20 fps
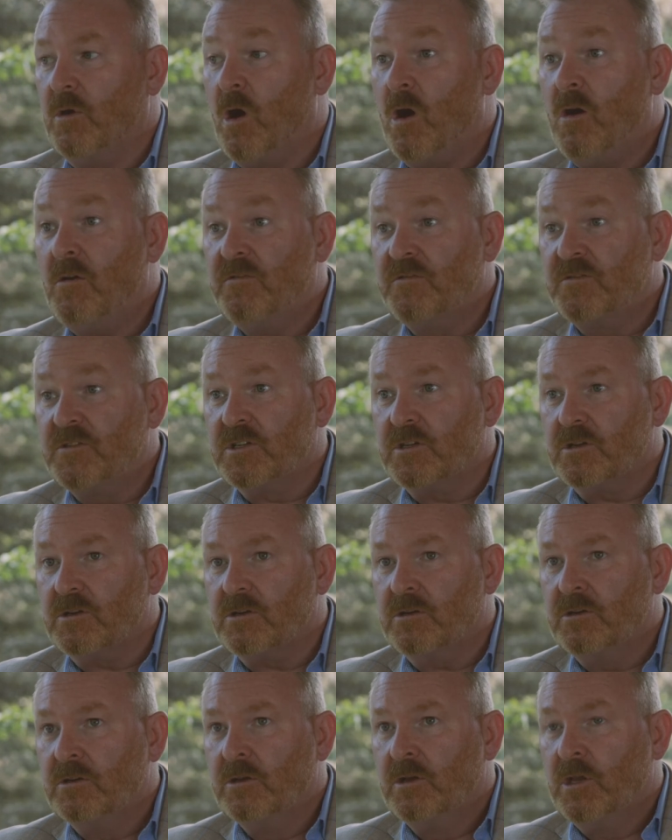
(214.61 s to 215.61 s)

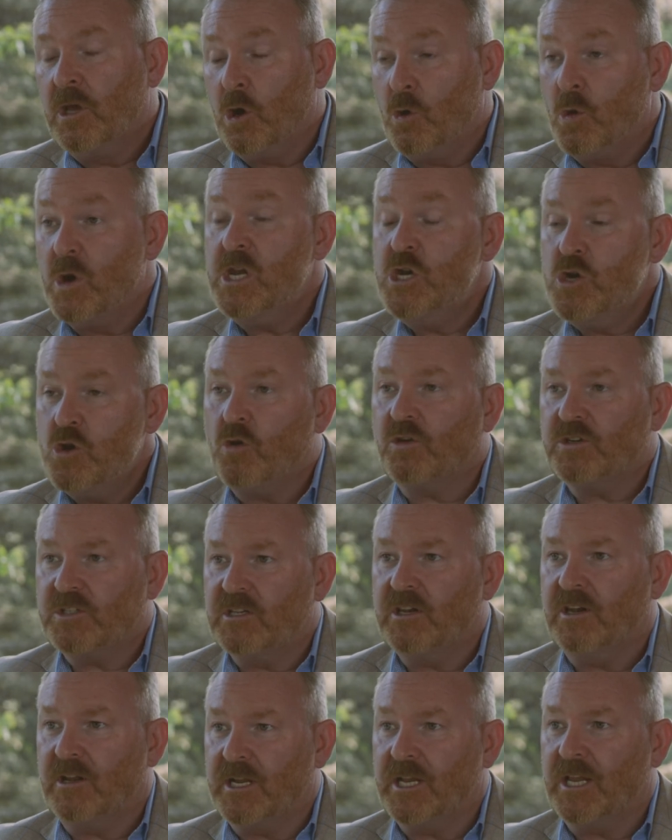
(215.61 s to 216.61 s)
often, who are not
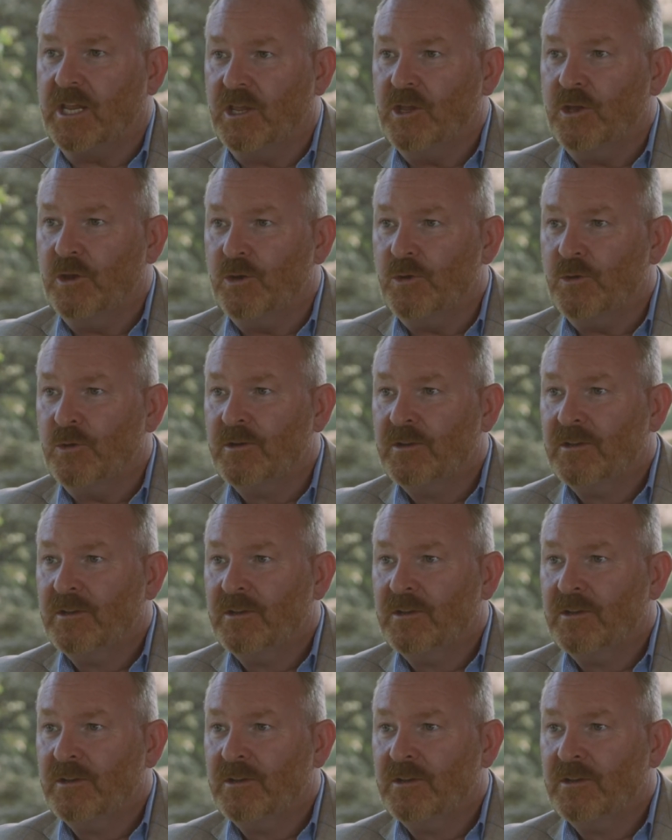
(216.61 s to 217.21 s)
like you.